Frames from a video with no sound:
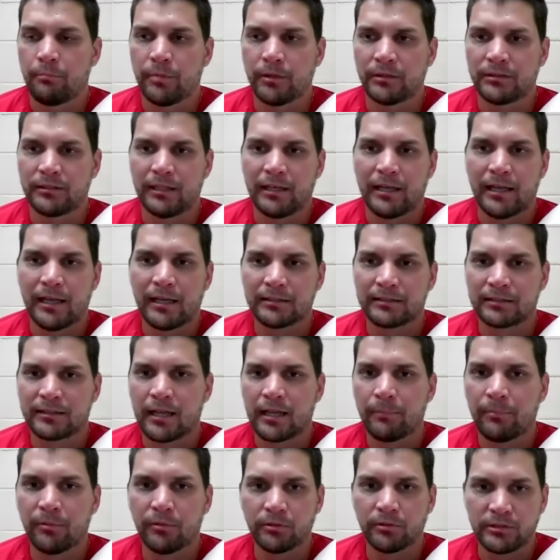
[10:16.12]
But the
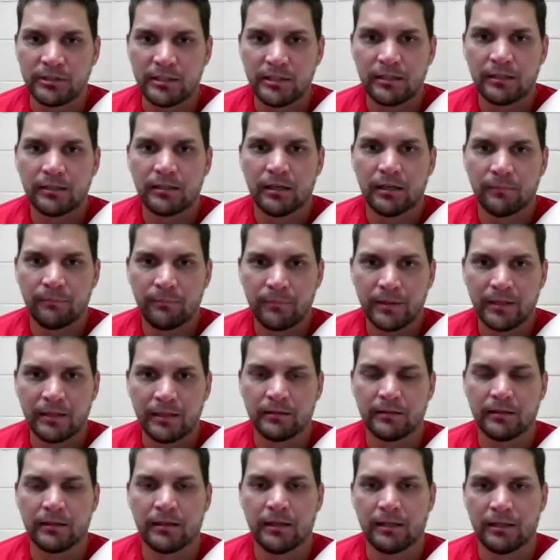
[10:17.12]
last couple of years, I've
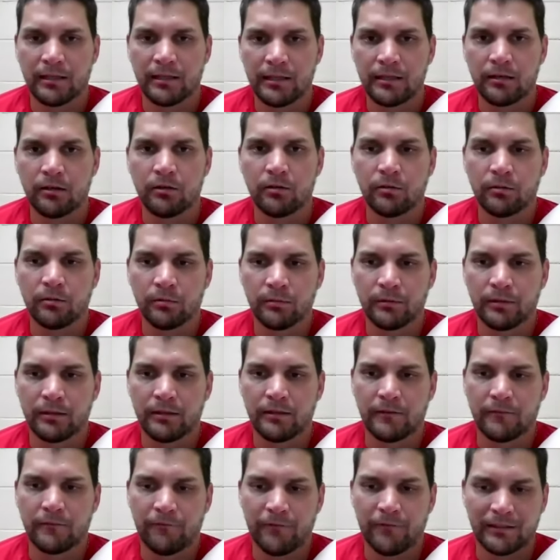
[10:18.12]
been a little
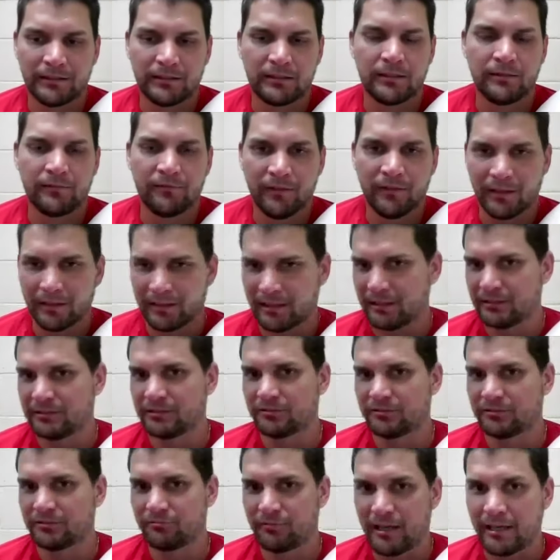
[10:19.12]
ineffective
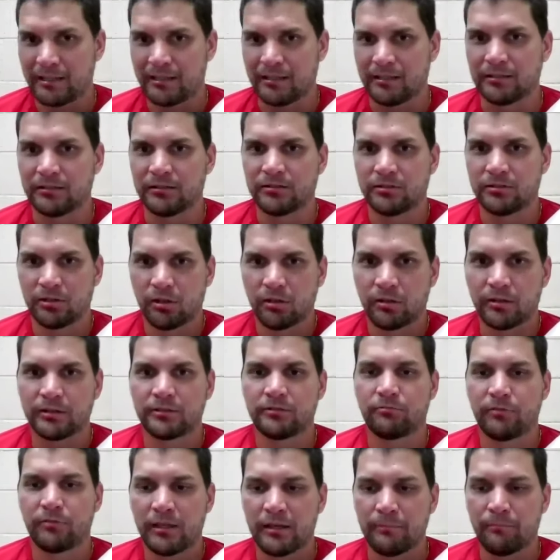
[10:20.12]
against righties. So
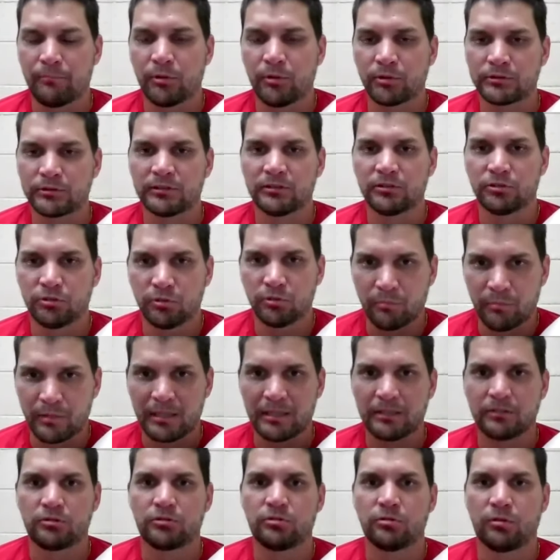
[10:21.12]
it's really important to
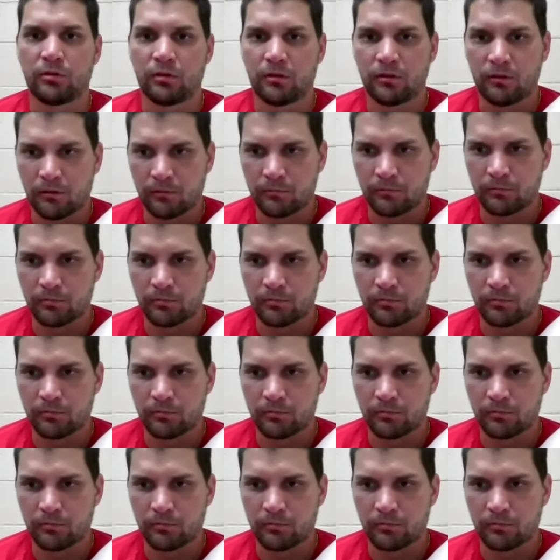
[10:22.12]
me to